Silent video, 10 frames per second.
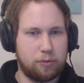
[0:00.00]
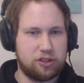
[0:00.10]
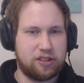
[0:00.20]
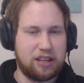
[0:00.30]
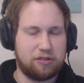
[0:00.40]

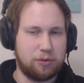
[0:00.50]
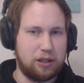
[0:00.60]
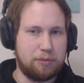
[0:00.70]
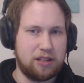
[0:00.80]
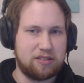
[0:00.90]
which it hasn't
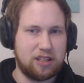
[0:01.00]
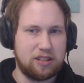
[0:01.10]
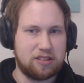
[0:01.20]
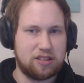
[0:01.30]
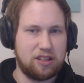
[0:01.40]
really been
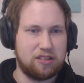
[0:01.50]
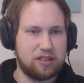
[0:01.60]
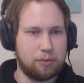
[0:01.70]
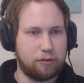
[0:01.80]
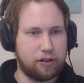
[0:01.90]
since
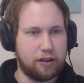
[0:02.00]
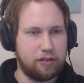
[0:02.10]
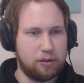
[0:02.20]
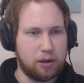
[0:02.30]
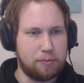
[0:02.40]

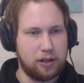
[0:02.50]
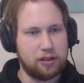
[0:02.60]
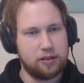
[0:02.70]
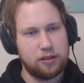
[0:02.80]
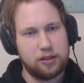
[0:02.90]
9.15, in my
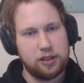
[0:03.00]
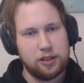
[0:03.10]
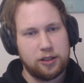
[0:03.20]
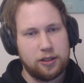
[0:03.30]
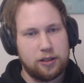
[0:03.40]
opinion.
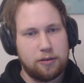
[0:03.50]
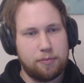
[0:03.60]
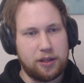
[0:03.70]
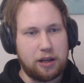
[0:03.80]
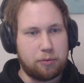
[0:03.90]

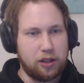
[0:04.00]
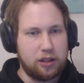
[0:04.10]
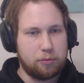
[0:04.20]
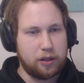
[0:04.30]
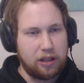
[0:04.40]
But yeah,
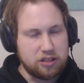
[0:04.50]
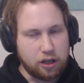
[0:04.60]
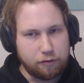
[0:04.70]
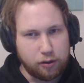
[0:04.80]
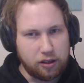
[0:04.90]
really
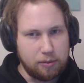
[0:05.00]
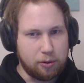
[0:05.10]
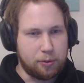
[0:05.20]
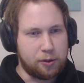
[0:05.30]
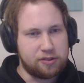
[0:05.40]
excited for the
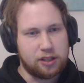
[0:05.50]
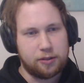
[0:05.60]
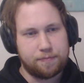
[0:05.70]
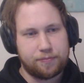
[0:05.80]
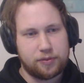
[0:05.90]
demo bonus
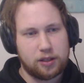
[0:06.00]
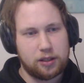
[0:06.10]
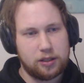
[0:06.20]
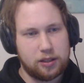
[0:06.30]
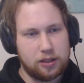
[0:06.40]
there.
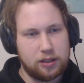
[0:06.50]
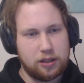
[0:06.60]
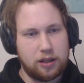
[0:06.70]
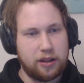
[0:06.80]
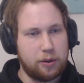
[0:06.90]

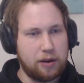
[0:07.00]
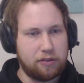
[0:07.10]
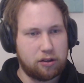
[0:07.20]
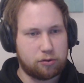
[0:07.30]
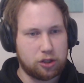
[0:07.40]
And then you
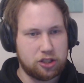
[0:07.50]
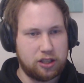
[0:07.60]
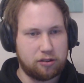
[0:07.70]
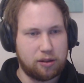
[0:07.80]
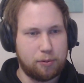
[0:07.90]
have the Destruction
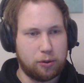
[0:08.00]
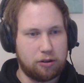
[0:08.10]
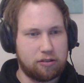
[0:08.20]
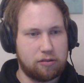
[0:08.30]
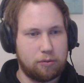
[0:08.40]
tier set
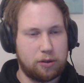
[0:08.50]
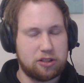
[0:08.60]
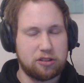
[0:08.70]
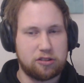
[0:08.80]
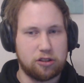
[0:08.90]
bonus,
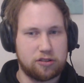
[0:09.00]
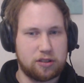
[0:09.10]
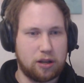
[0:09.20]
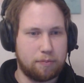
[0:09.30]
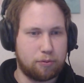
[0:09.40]
which is
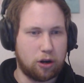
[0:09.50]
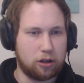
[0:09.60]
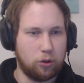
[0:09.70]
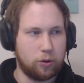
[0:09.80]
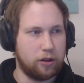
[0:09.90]
just
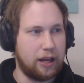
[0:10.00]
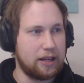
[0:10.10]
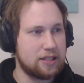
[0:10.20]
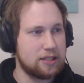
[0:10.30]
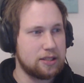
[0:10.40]
proc Lord
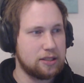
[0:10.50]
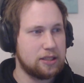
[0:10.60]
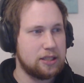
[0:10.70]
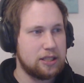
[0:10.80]
X.